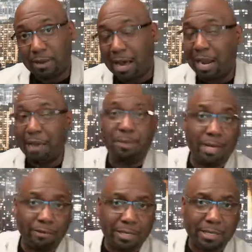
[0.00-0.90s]
And I
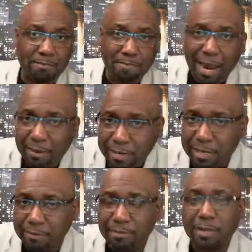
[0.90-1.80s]
believe it is
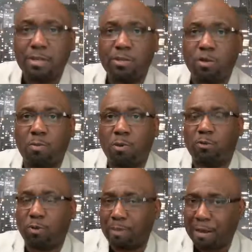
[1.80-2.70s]
imperative so
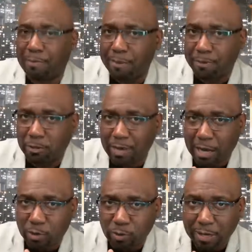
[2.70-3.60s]
much for Black people to
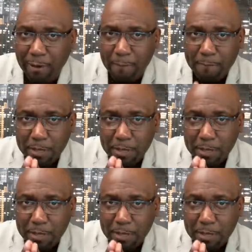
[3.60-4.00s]
actually